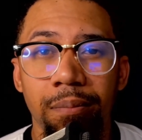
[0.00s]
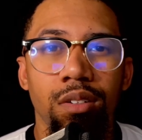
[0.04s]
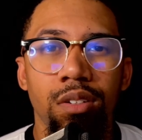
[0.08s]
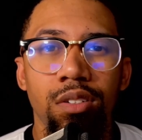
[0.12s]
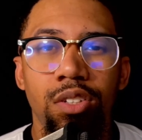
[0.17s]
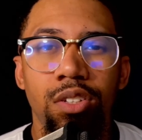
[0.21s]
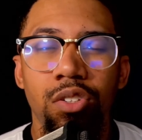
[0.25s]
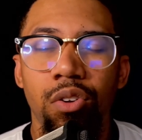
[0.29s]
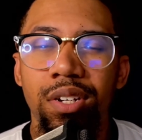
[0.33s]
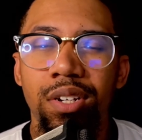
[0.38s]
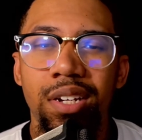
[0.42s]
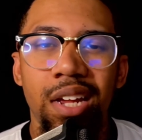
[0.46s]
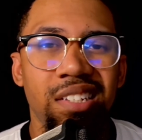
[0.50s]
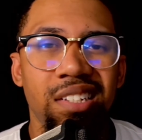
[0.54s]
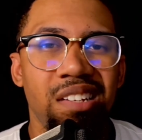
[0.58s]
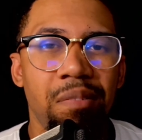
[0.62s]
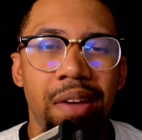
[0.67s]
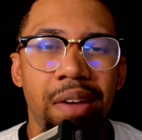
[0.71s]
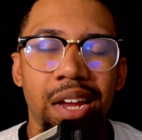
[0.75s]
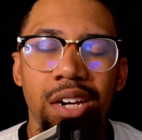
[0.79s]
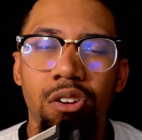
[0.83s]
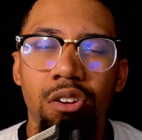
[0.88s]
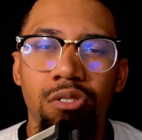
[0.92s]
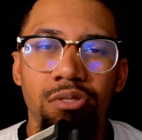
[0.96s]
So it doesn't
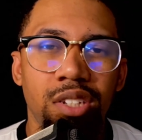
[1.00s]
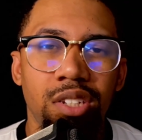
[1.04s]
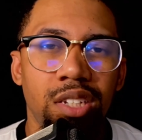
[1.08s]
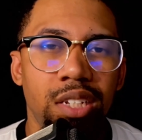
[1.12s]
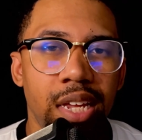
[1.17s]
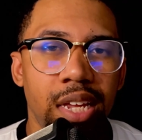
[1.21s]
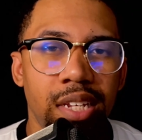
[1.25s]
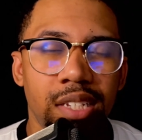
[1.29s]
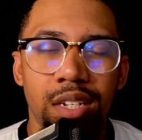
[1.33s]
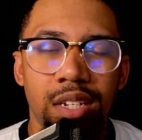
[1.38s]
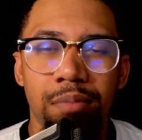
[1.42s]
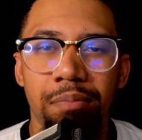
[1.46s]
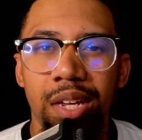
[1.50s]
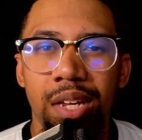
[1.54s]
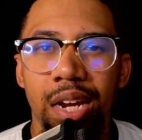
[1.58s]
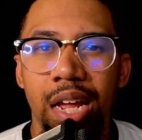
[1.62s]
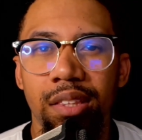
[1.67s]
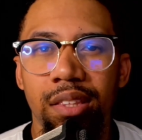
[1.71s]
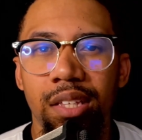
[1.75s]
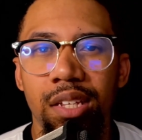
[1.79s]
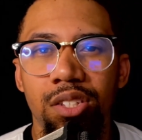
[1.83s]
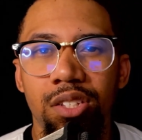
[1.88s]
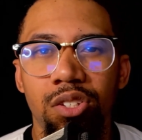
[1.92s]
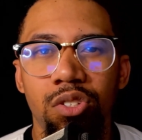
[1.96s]
make no sense to me
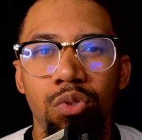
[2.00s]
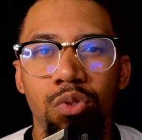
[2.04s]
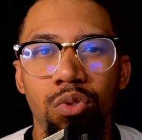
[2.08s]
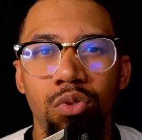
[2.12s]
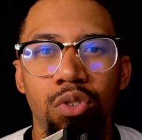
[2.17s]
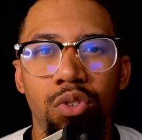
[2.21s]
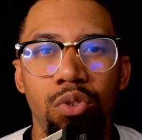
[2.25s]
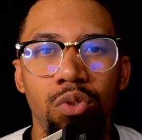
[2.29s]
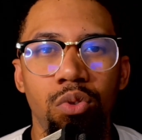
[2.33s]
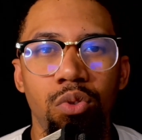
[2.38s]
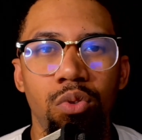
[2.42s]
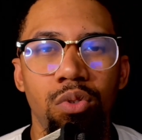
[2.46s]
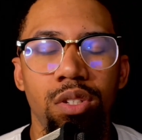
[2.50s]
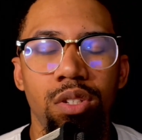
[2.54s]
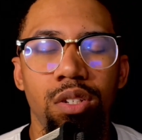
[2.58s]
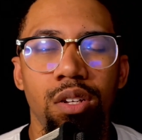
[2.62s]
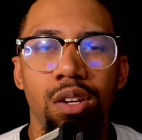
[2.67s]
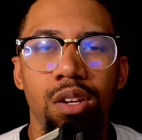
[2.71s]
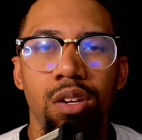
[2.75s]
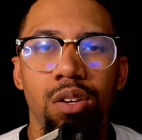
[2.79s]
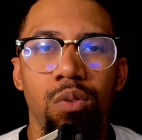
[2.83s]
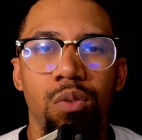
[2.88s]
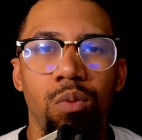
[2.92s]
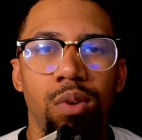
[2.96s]
that these two dudes
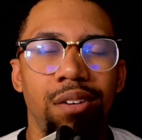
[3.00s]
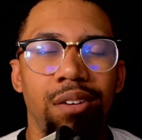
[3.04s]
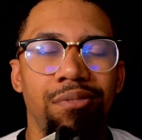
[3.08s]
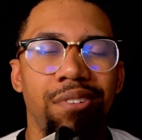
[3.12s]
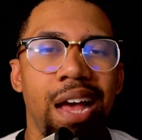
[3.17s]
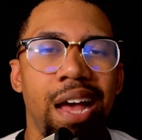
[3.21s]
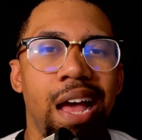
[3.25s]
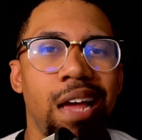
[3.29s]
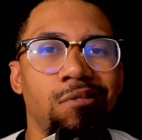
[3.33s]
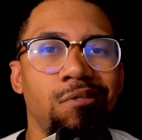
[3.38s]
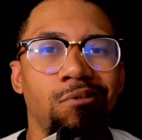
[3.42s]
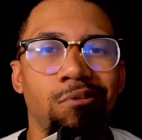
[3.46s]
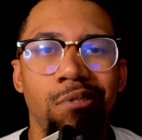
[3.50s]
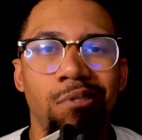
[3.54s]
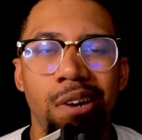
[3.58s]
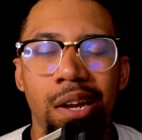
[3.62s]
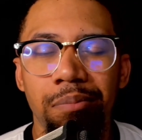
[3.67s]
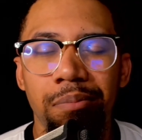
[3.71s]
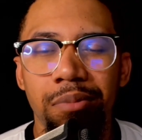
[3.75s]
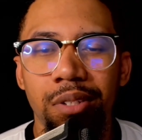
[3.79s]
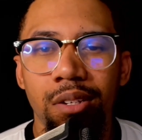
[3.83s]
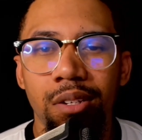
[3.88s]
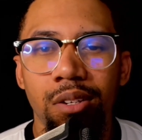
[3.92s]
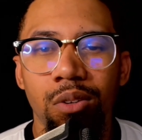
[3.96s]
would have gotten
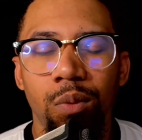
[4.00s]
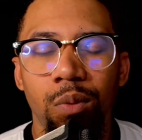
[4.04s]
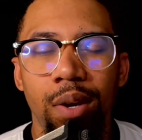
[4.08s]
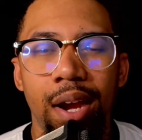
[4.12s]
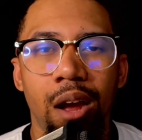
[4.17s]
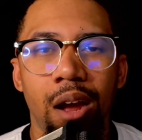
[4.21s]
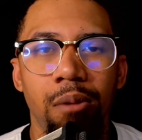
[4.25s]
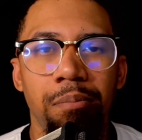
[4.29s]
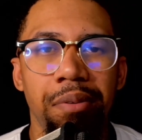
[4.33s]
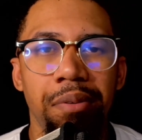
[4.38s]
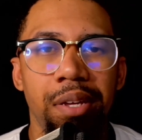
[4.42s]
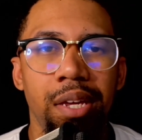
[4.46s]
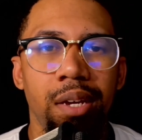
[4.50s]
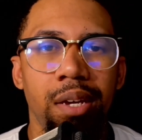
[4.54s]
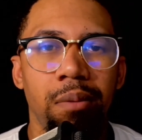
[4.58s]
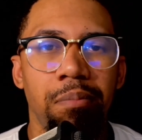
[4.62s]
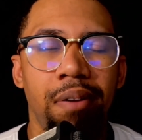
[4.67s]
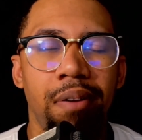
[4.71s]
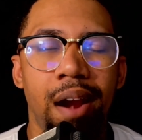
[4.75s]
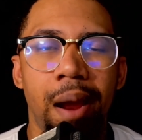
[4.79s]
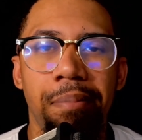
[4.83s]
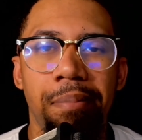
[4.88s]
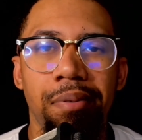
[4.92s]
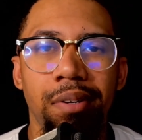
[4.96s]
ripped without being
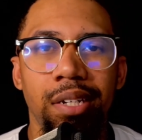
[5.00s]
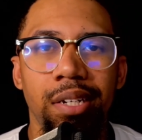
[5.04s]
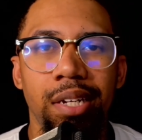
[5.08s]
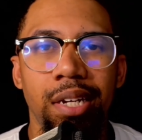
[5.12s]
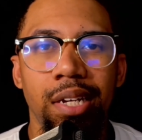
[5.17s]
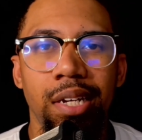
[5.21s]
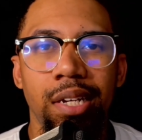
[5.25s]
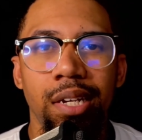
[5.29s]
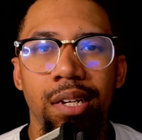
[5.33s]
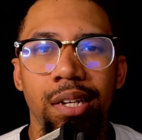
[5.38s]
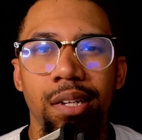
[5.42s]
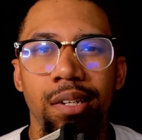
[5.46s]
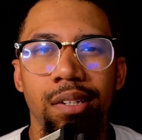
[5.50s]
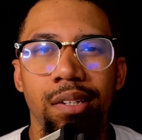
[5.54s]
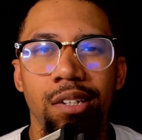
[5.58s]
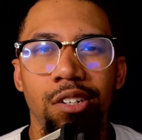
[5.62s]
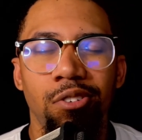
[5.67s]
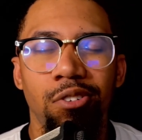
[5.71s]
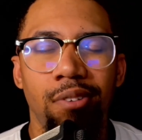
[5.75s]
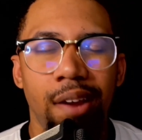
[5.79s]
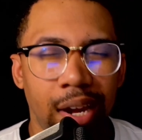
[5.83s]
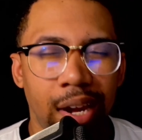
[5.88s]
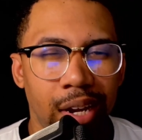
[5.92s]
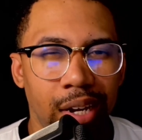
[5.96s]
properly
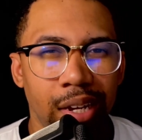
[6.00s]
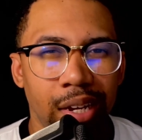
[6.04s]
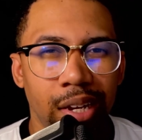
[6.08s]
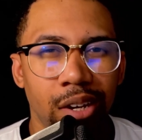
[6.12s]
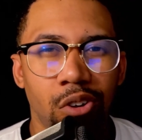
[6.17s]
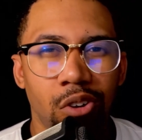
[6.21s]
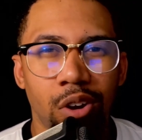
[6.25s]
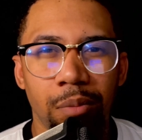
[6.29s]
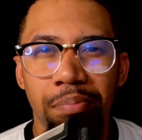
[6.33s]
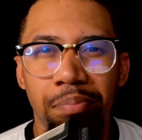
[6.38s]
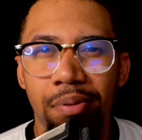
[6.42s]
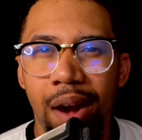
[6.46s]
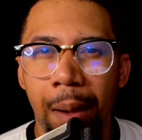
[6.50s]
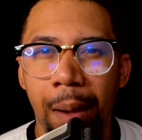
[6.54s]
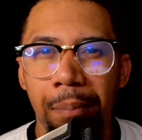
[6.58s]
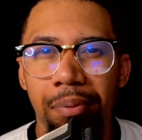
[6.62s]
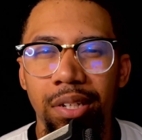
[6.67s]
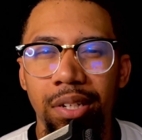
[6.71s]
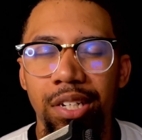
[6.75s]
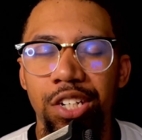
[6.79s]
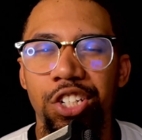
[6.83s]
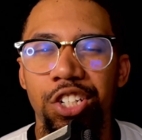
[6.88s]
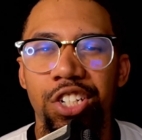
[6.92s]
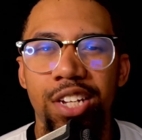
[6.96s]
credited or
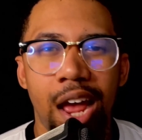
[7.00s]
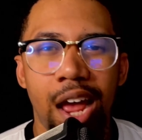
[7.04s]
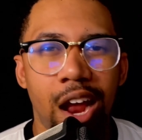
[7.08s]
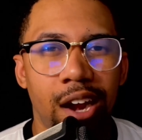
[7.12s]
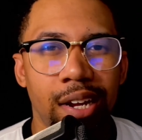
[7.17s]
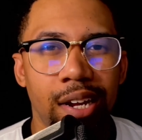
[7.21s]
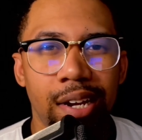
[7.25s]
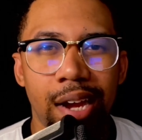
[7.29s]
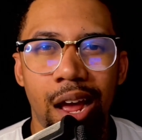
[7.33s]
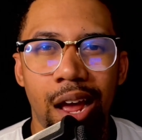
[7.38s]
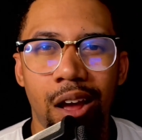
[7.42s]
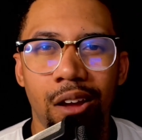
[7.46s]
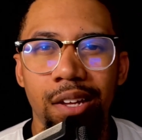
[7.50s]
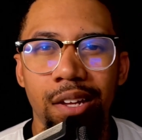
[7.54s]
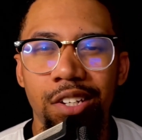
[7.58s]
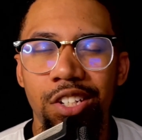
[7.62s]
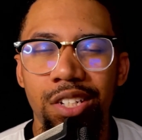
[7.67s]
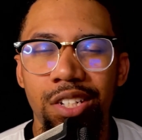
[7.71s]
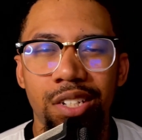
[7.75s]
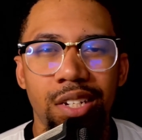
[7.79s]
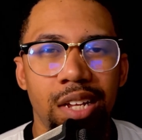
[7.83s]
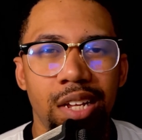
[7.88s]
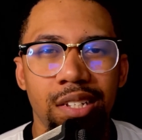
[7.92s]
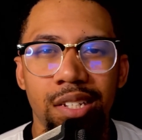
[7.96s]
properly shouted out. It
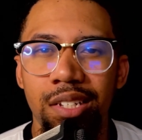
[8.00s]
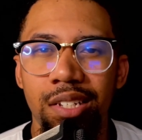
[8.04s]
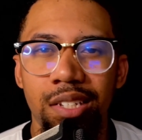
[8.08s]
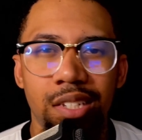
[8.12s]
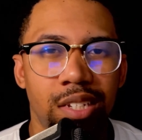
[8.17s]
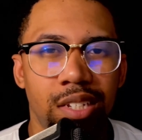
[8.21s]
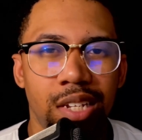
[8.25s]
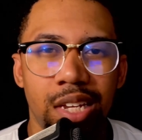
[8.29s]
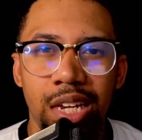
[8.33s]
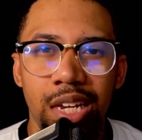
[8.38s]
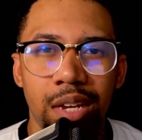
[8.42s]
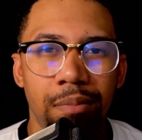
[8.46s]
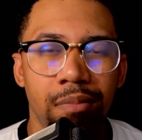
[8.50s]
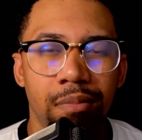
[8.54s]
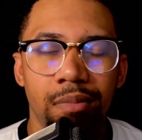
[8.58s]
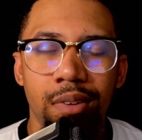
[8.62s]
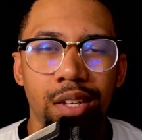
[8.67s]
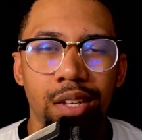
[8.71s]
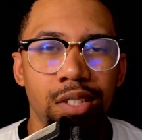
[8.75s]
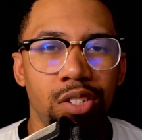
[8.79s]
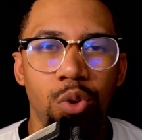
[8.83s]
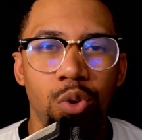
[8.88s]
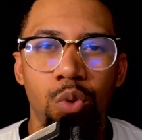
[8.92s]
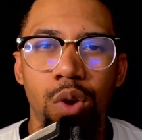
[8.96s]
just doesn't seem
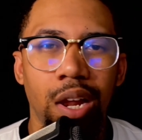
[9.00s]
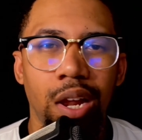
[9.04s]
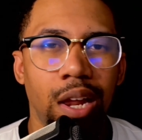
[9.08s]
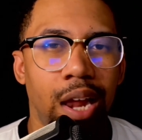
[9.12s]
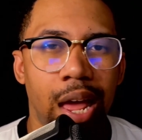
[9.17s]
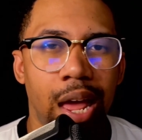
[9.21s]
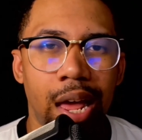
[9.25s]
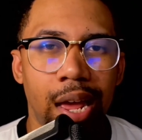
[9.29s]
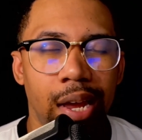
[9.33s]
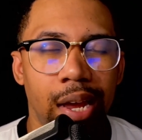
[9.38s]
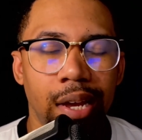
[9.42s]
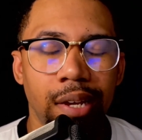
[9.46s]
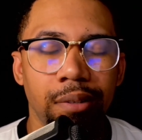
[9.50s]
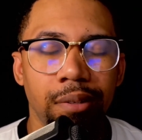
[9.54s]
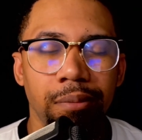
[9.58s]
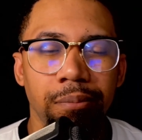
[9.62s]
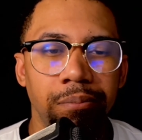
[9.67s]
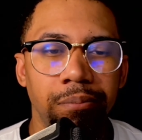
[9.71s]
to align.